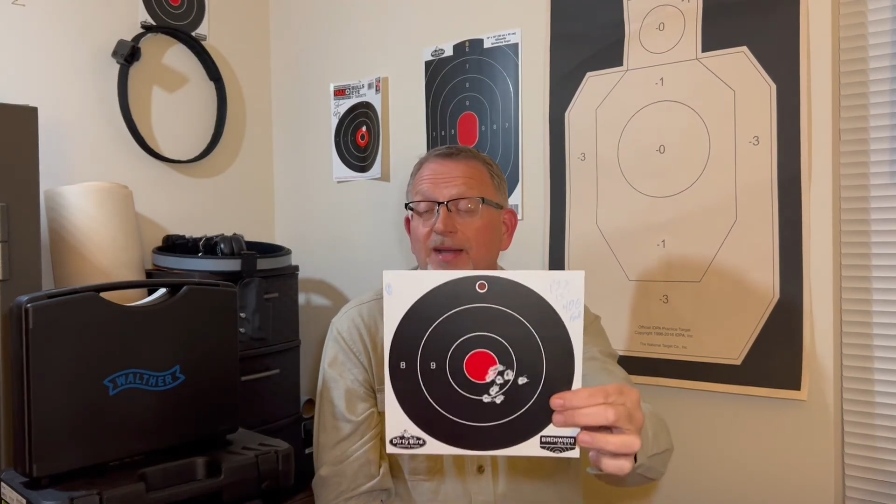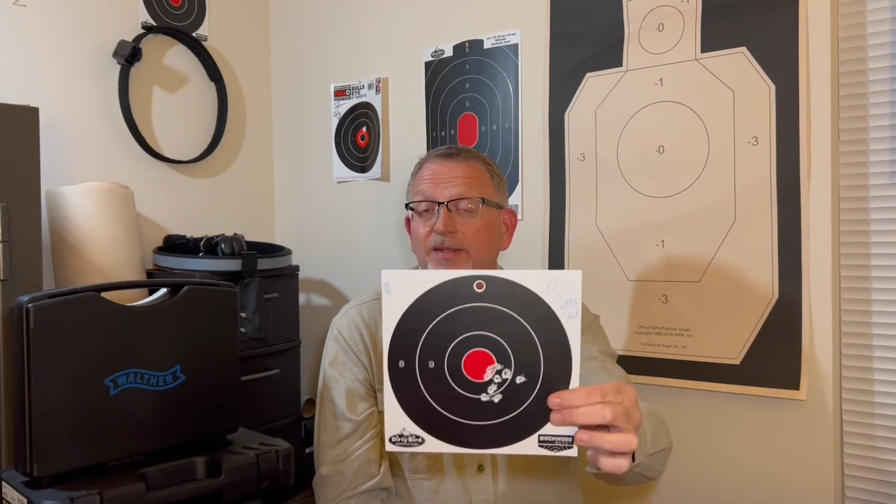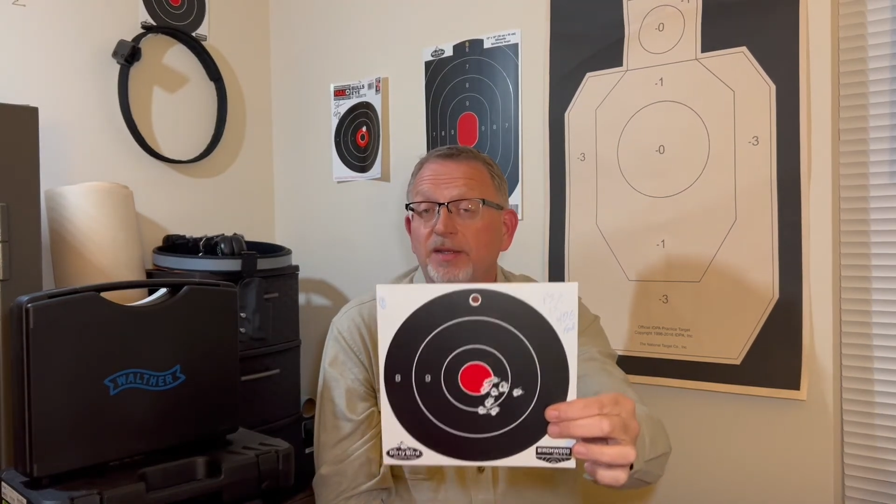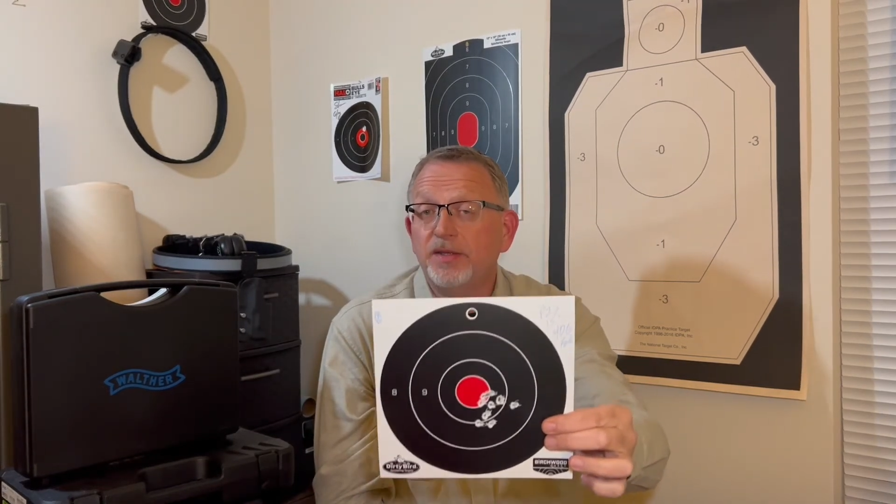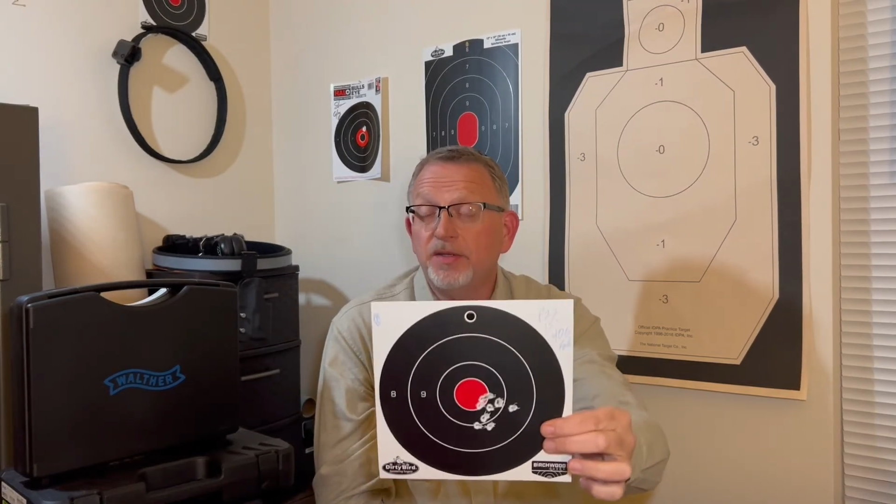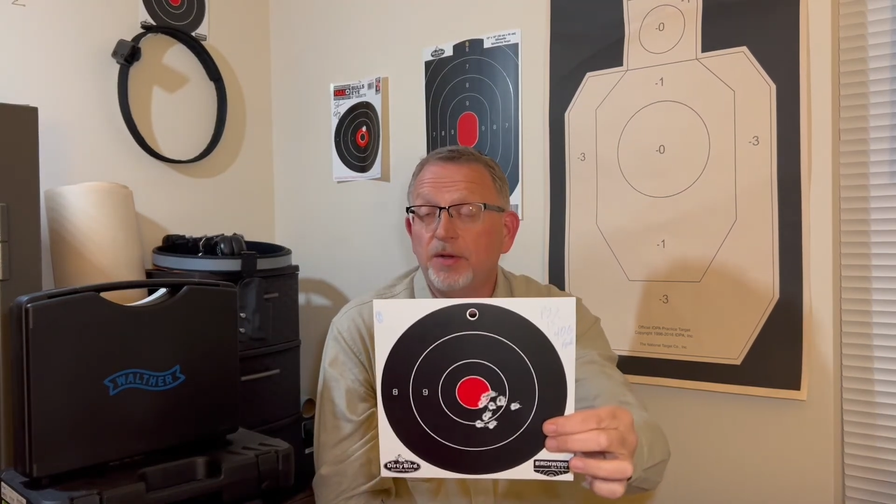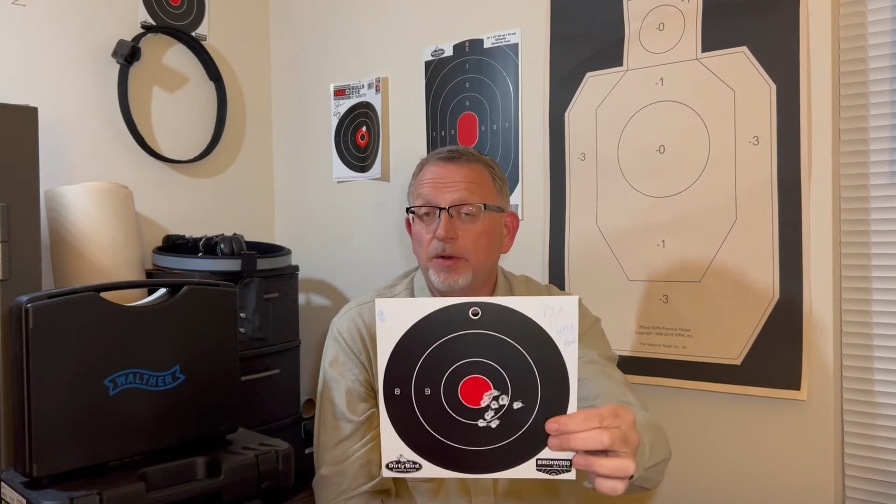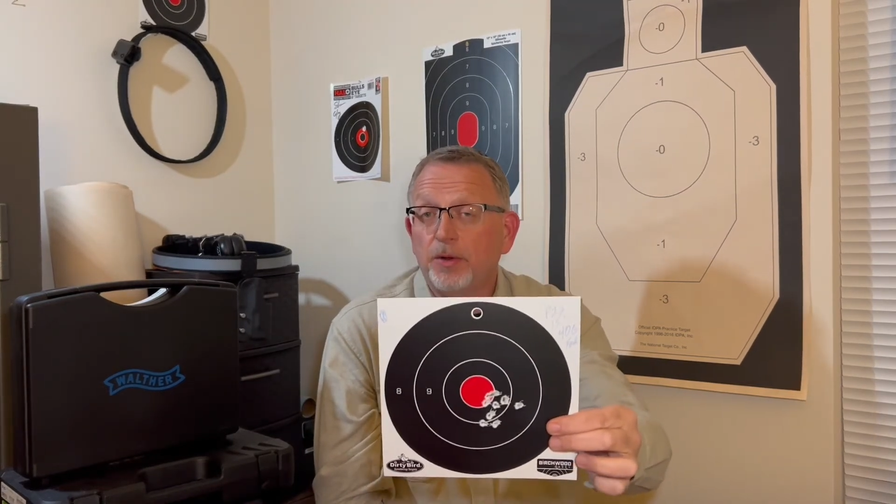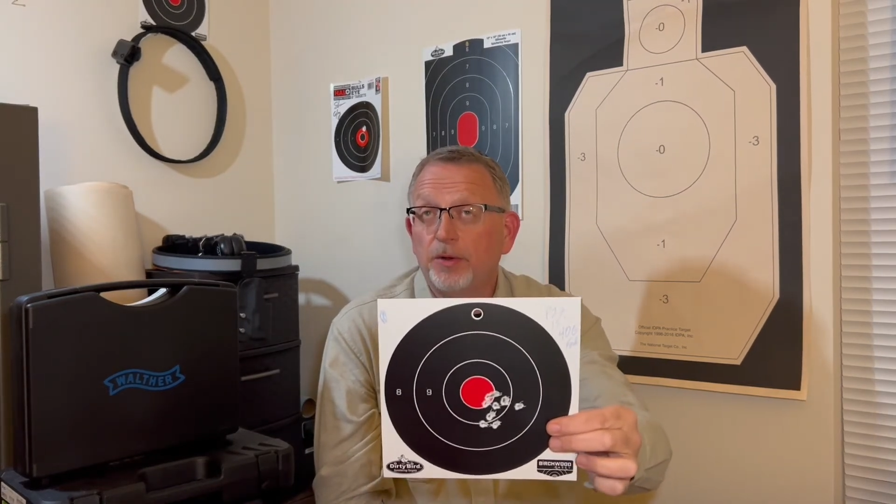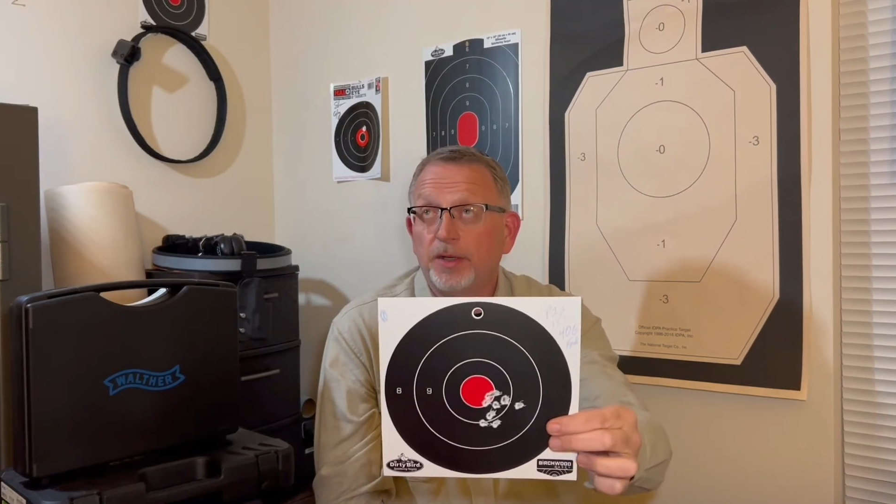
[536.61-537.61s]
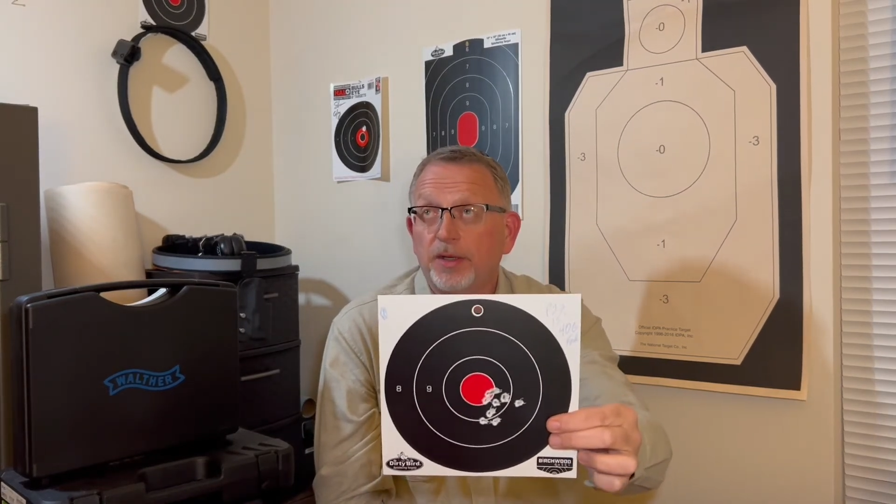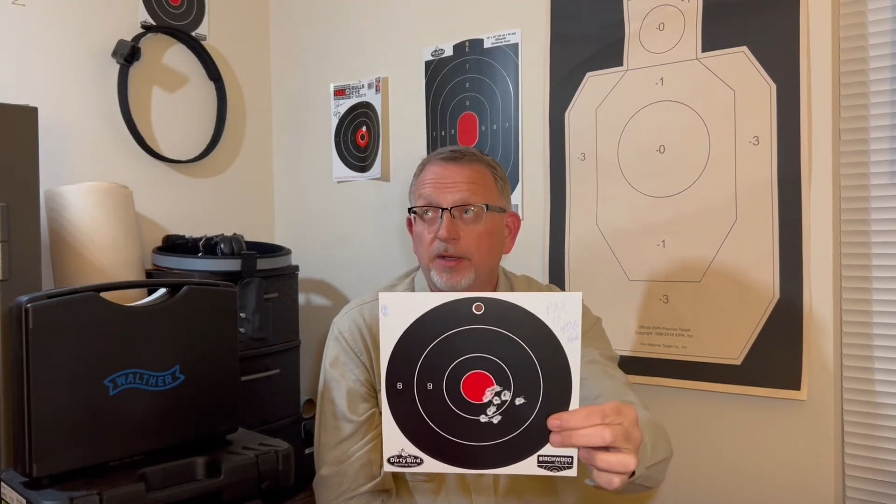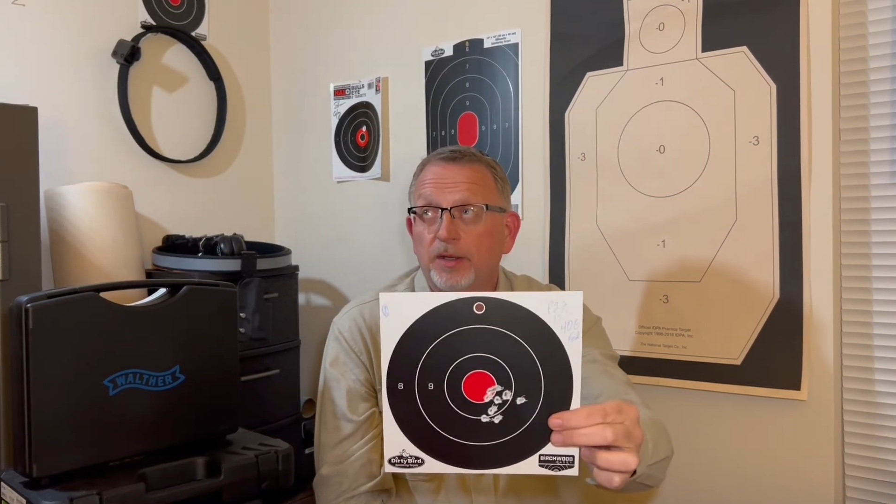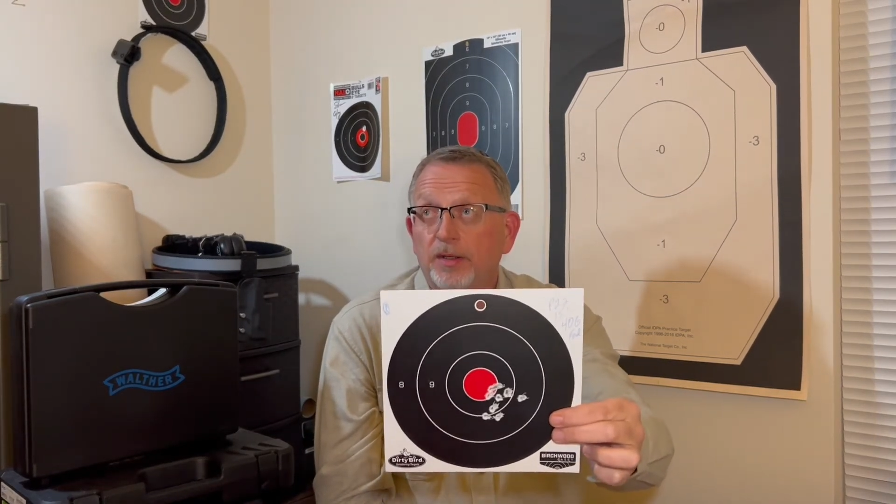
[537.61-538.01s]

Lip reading: I did this in a hurry,